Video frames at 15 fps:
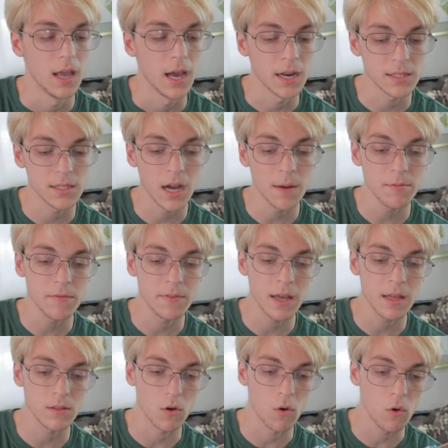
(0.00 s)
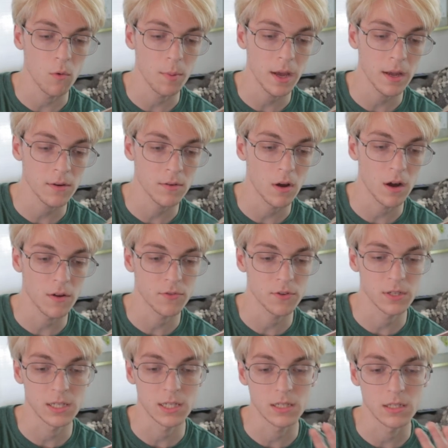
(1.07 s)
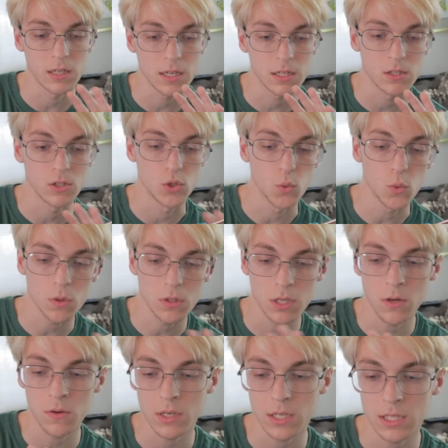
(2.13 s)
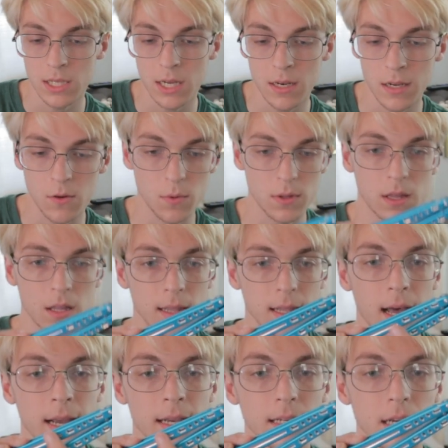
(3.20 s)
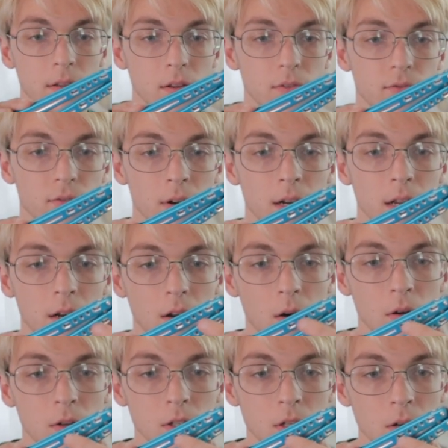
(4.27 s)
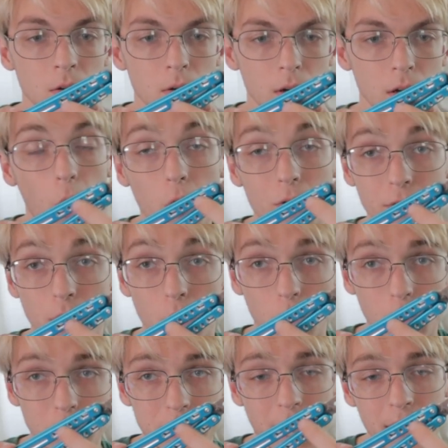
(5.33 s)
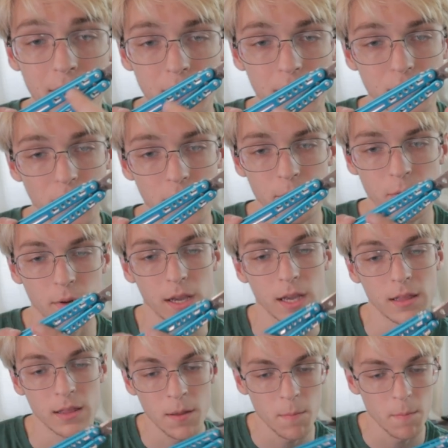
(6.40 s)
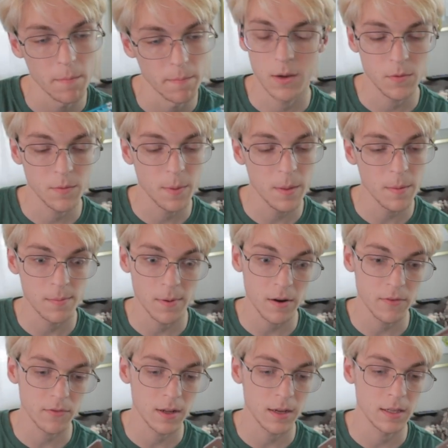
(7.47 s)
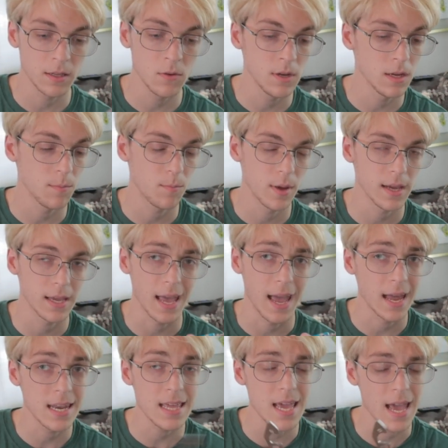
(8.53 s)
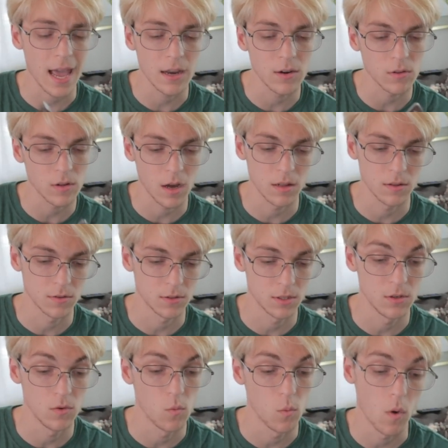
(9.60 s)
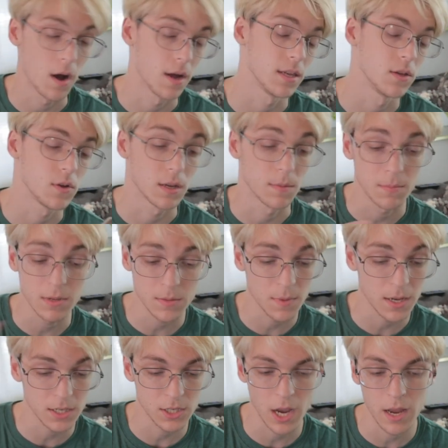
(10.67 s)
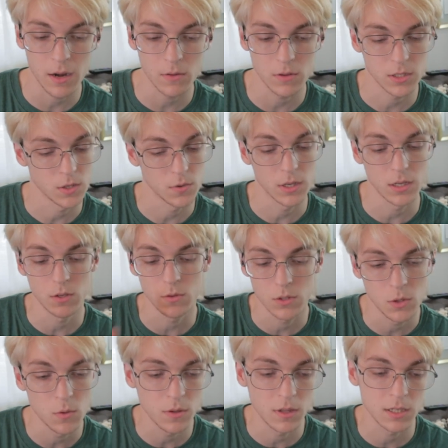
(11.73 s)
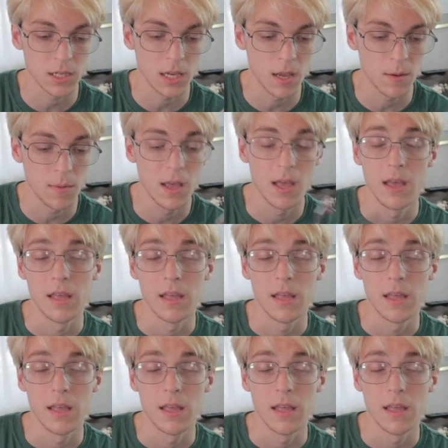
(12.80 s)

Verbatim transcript: And on top of that, the hole pattern offers this nice dual tone aesthetic with the line down the front and also all the holes having a chamfering in them. And with bbbarfly, you can pick any handle colors you want. You can mismatch handles, you can do 2 of the same.